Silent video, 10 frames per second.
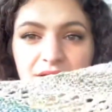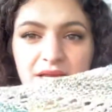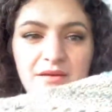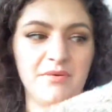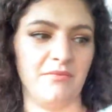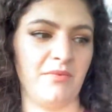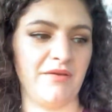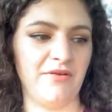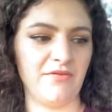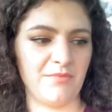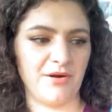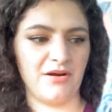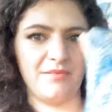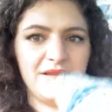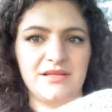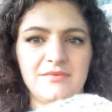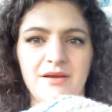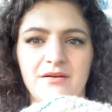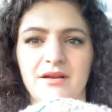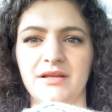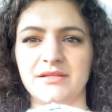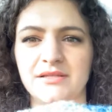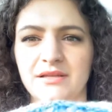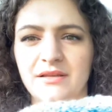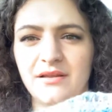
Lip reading: yet, but my favorite part about this pattern is